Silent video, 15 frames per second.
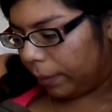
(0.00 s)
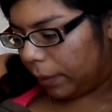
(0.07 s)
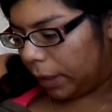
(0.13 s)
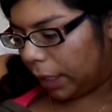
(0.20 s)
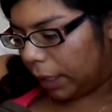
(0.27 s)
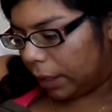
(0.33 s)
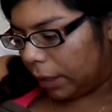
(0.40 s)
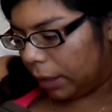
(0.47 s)

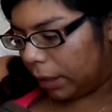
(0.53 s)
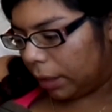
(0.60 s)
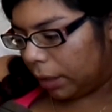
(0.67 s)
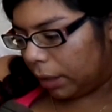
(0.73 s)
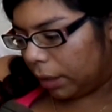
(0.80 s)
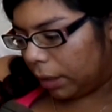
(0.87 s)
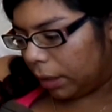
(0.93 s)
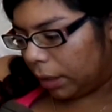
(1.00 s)
De-
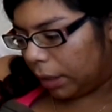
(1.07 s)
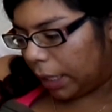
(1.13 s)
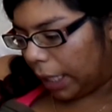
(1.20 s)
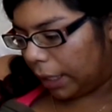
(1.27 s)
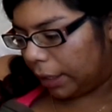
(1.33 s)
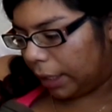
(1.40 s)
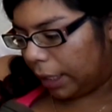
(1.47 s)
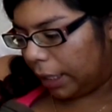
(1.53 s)

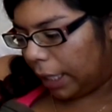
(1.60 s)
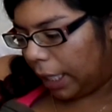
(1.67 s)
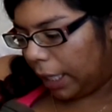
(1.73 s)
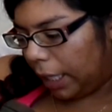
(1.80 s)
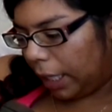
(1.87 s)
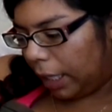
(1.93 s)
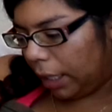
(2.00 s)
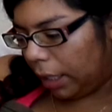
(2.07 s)

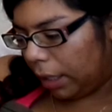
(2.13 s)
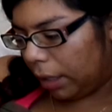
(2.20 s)
designated.